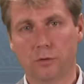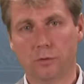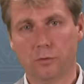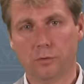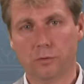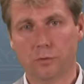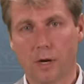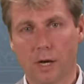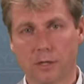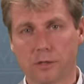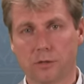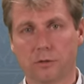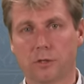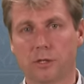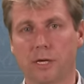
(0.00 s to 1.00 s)
to
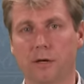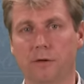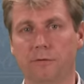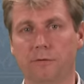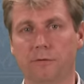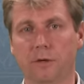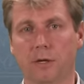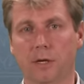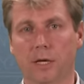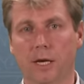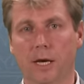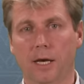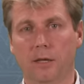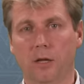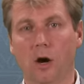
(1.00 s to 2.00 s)
ask yourself,
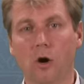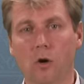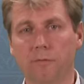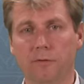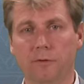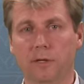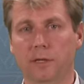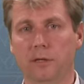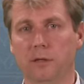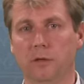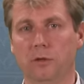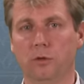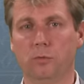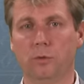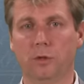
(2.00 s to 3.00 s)
and hopefully
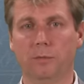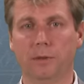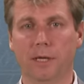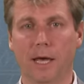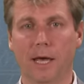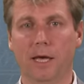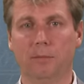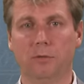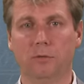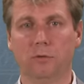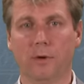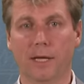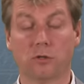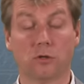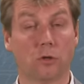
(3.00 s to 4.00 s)
you will be able
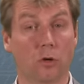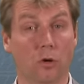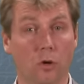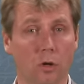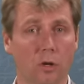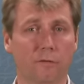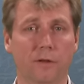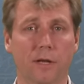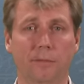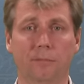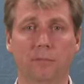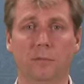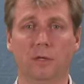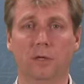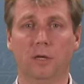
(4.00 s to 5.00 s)
to answer all of
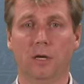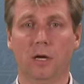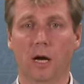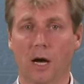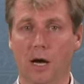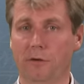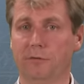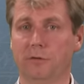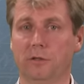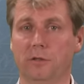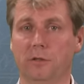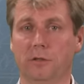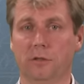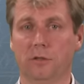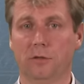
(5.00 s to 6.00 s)
them
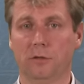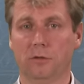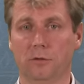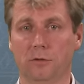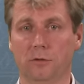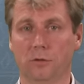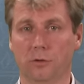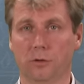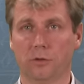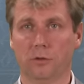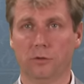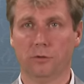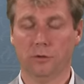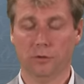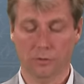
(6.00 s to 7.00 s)
after the course
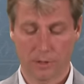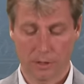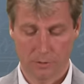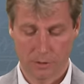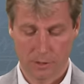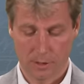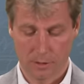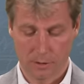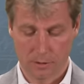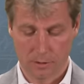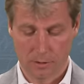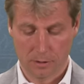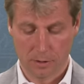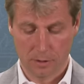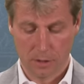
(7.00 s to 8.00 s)
on
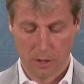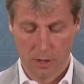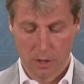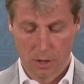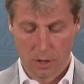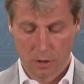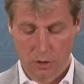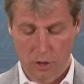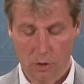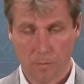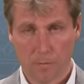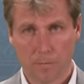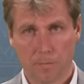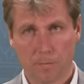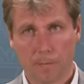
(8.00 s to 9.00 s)
aerostatics.
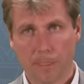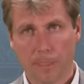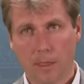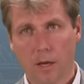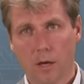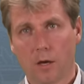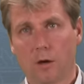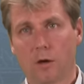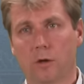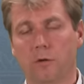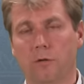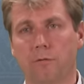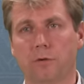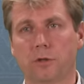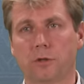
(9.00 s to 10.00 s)
So,
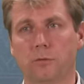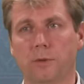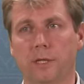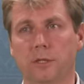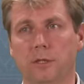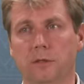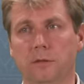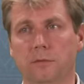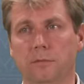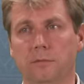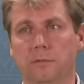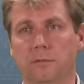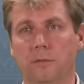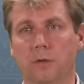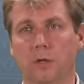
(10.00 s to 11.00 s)
first question.
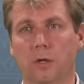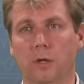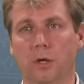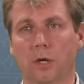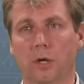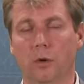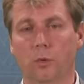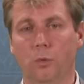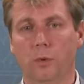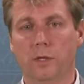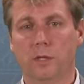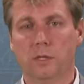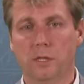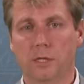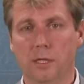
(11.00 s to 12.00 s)

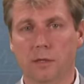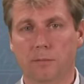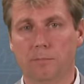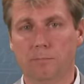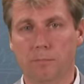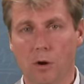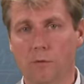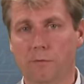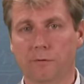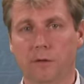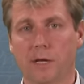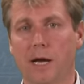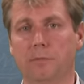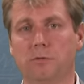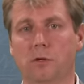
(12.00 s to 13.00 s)
We see
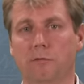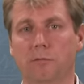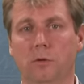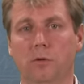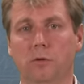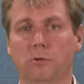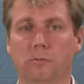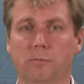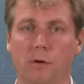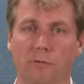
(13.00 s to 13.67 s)
both types of balloons,